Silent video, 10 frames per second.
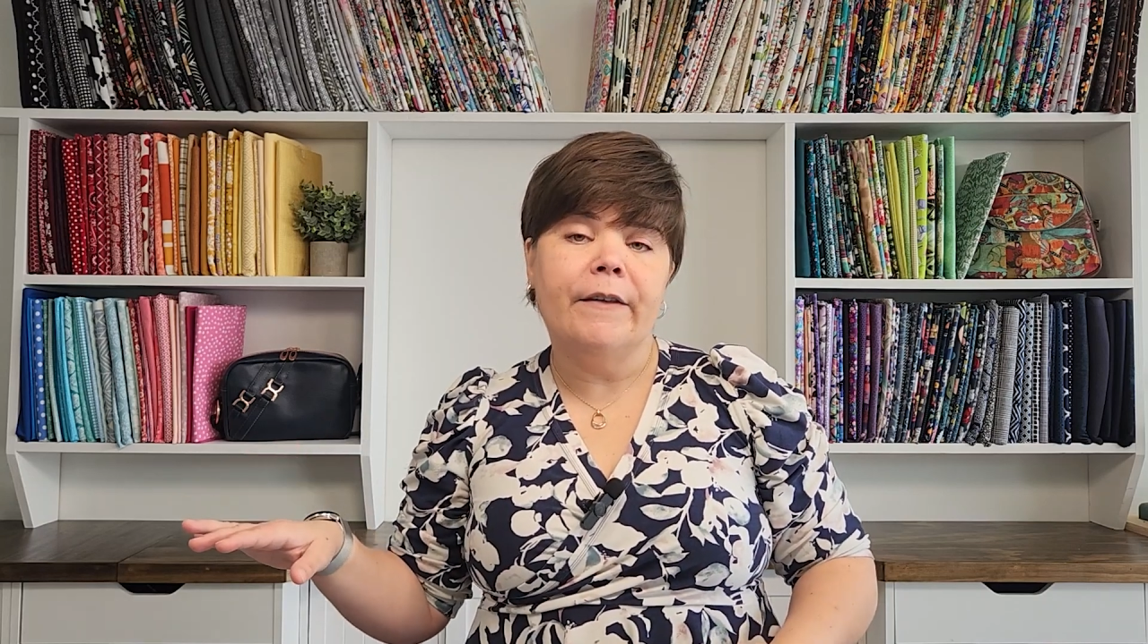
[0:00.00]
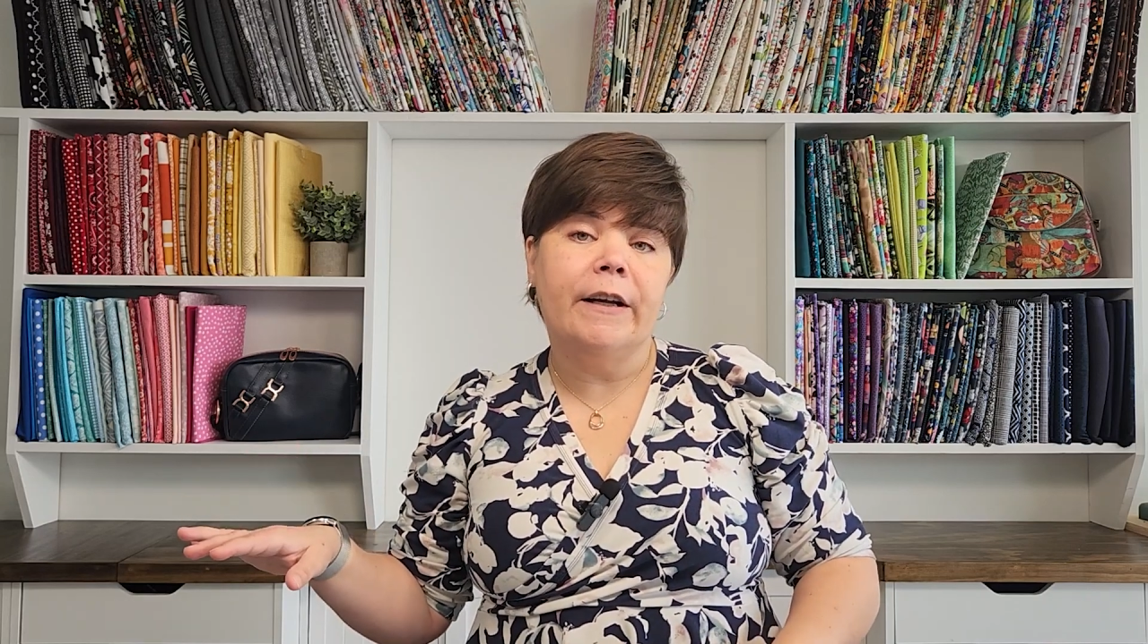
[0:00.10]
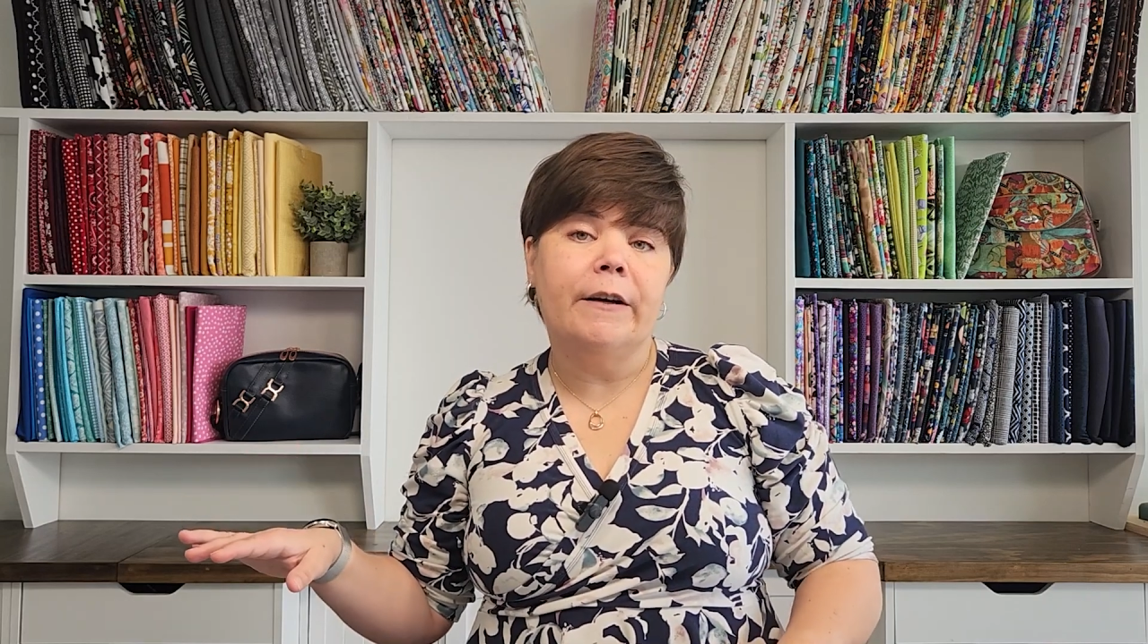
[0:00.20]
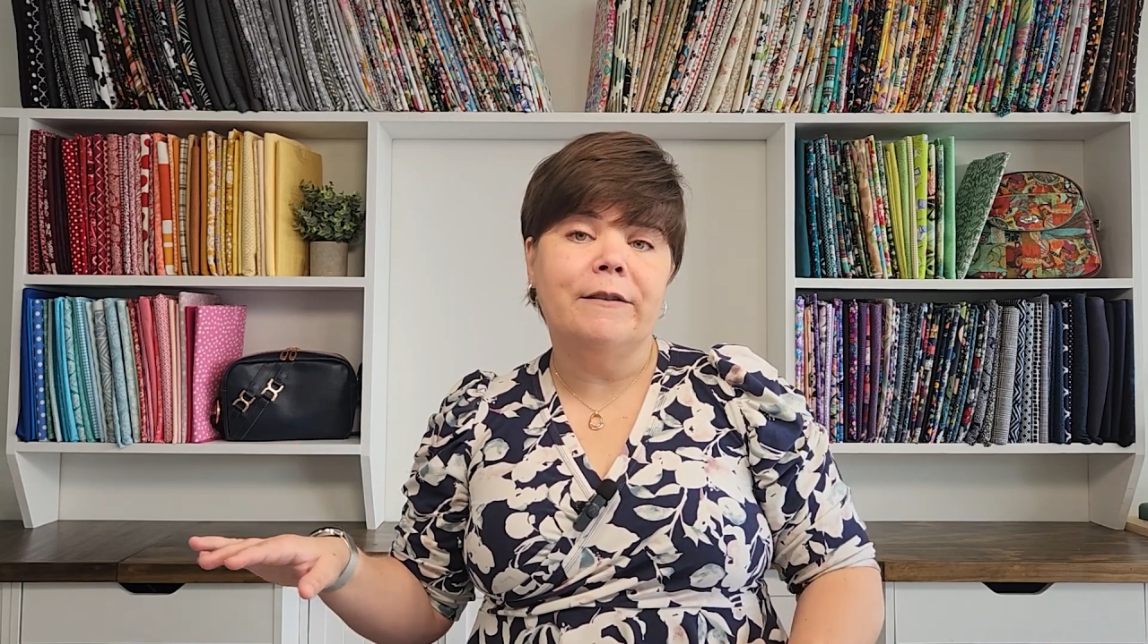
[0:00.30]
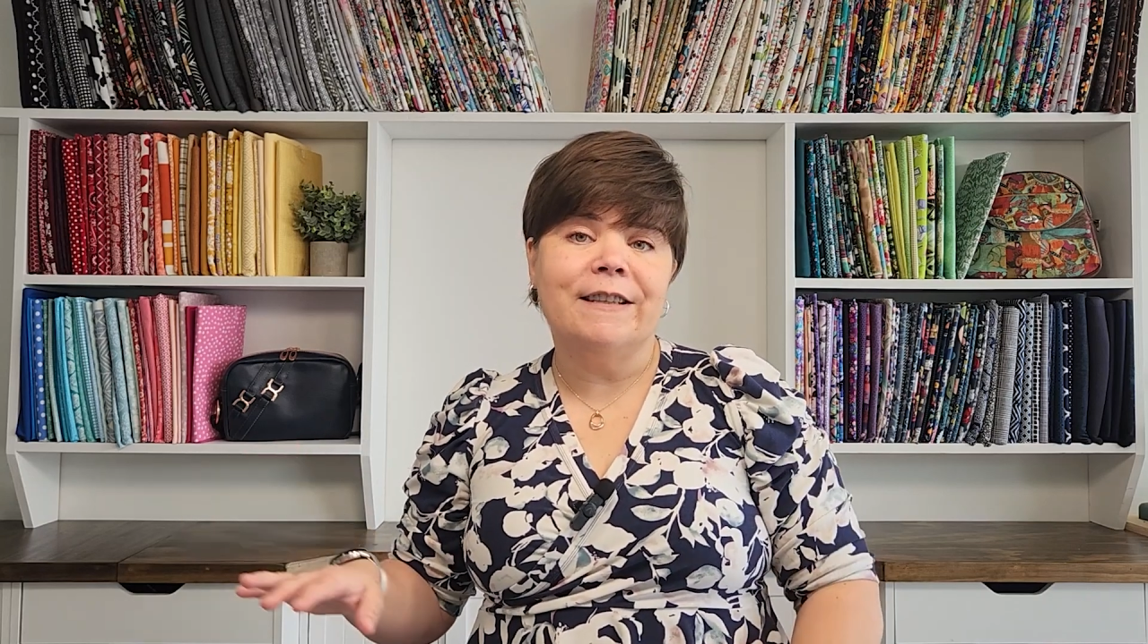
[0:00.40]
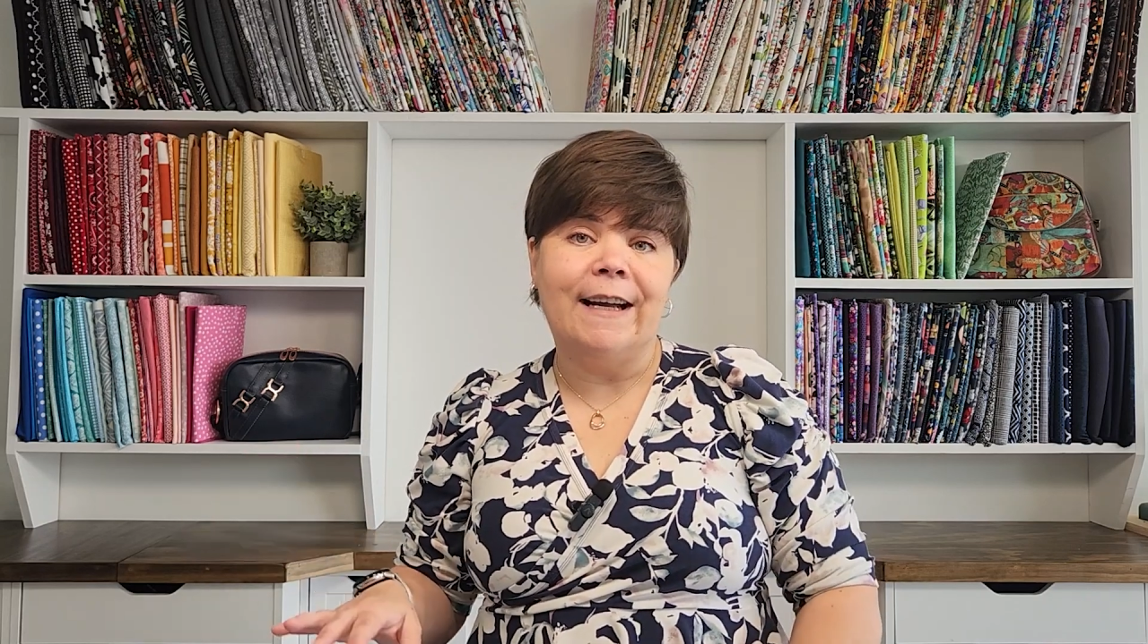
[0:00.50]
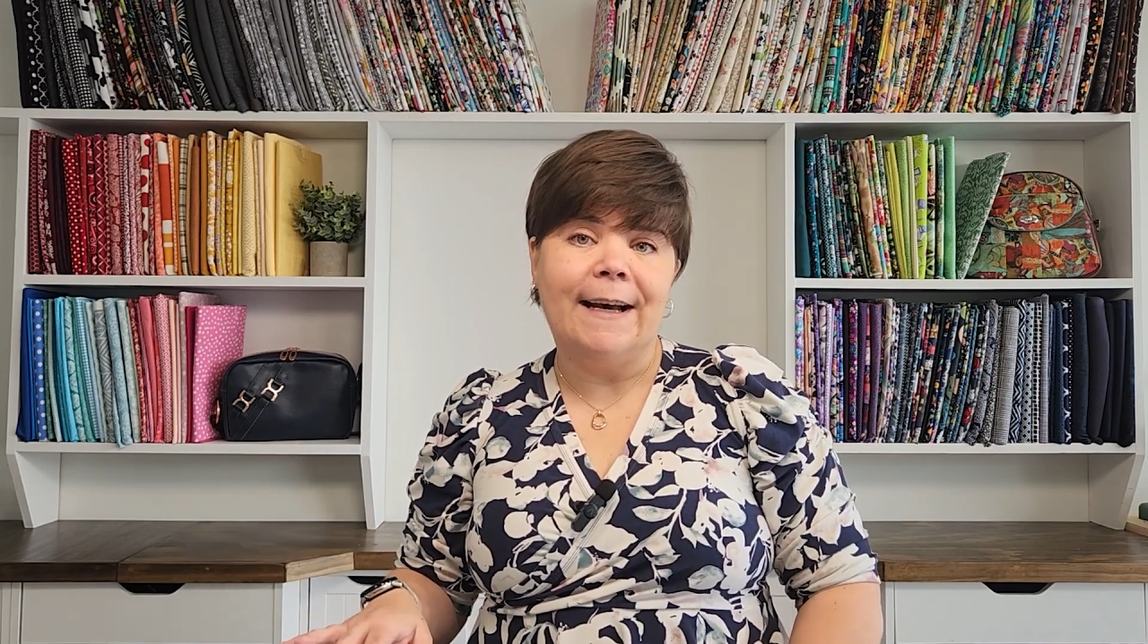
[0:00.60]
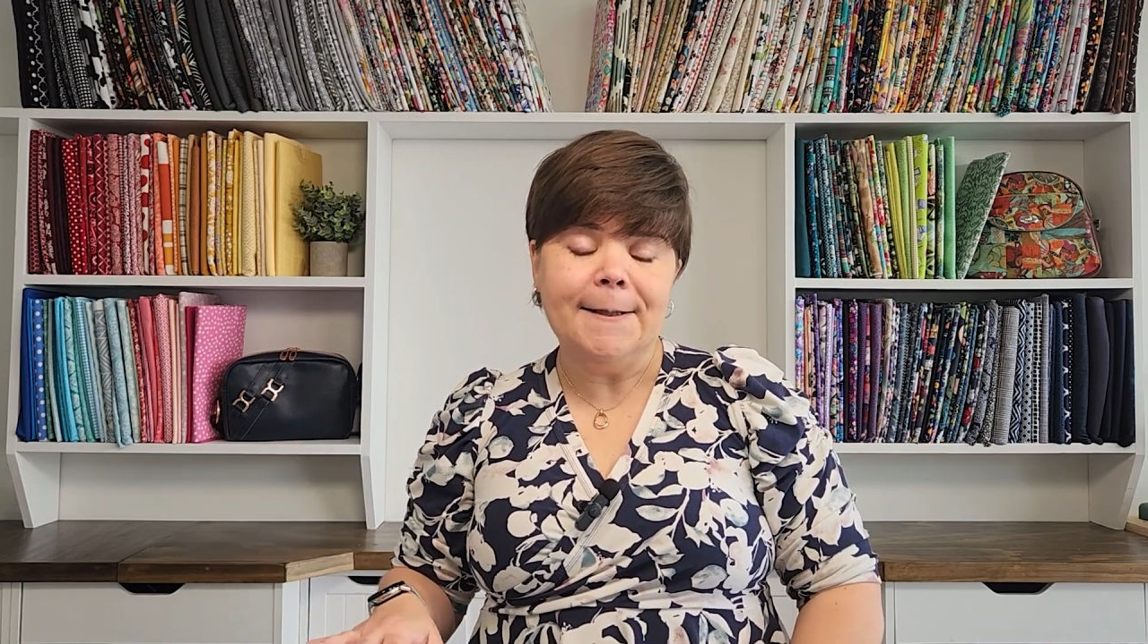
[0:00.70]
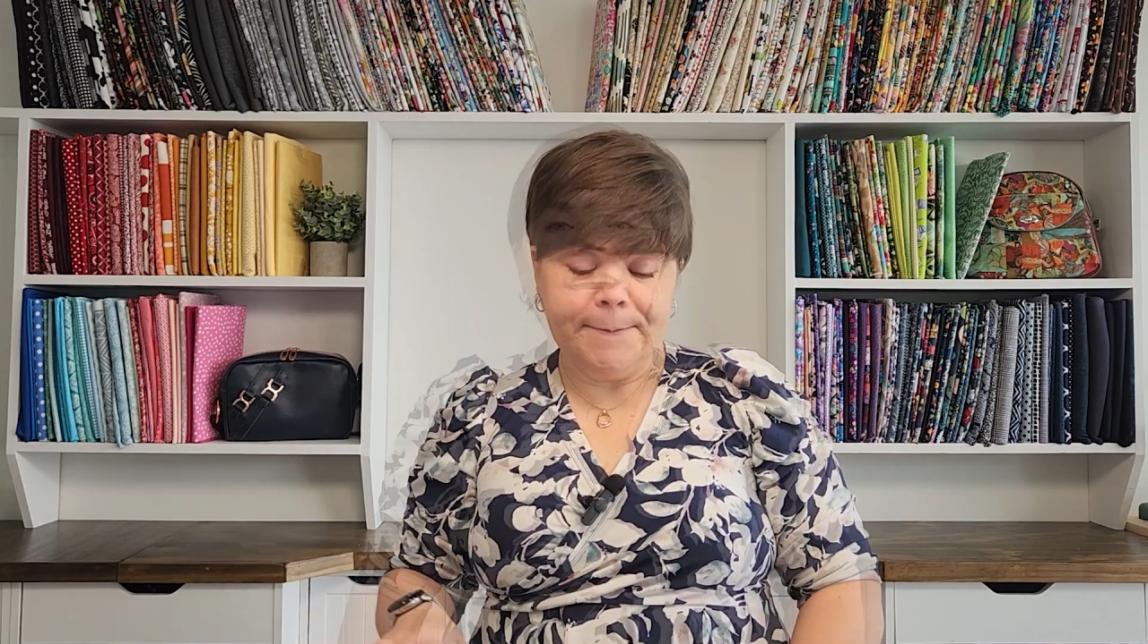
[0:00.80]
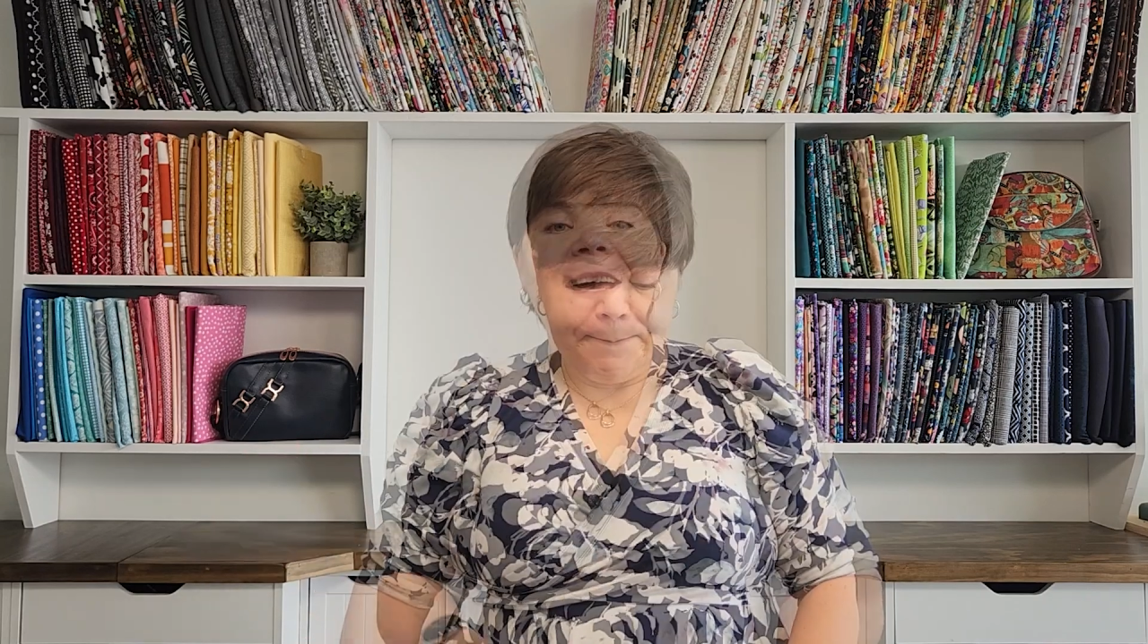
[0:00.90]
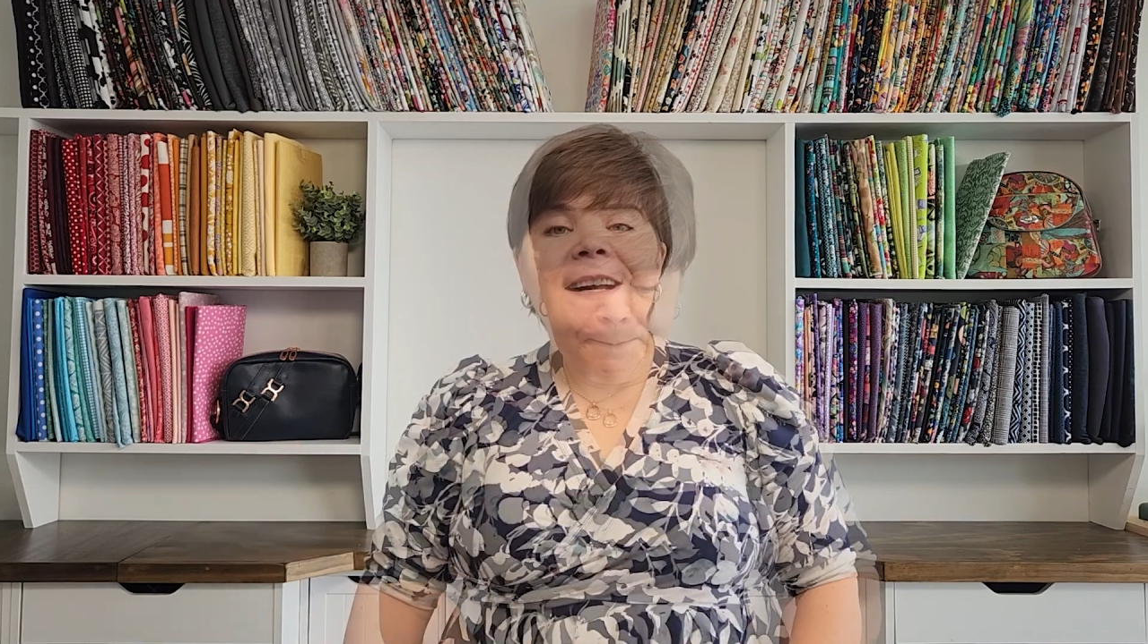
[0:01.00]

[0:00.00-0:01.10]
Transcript: video today.